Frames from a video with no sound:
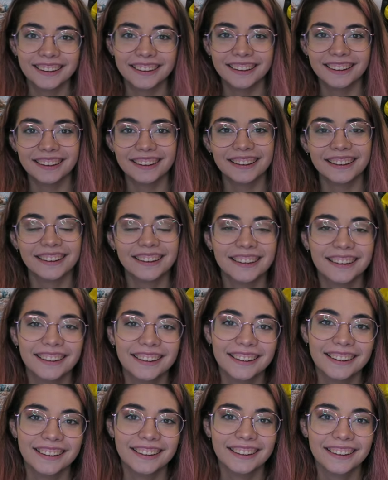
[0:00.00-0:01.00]

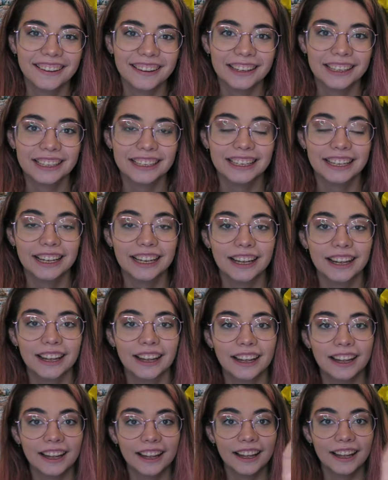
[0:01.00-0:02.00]

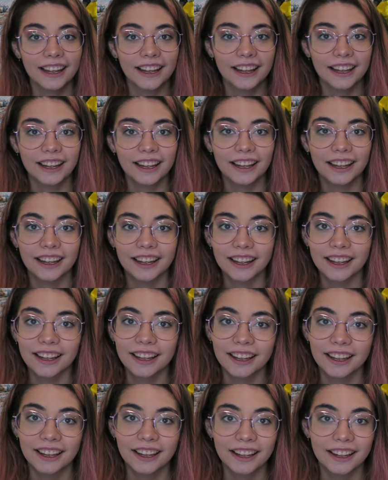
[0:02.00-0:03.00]

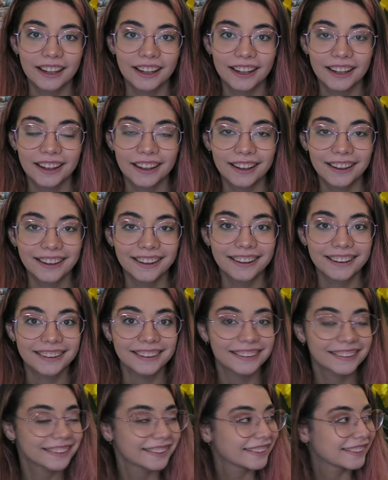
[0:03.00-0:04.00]

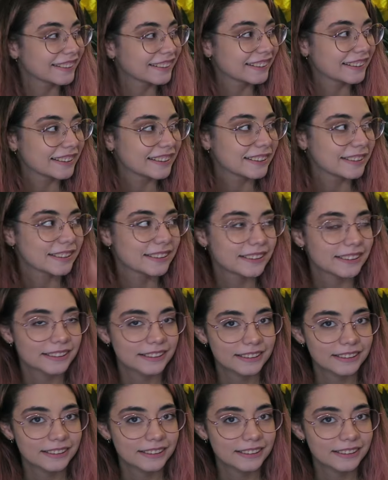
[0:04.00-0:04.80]
[no speech]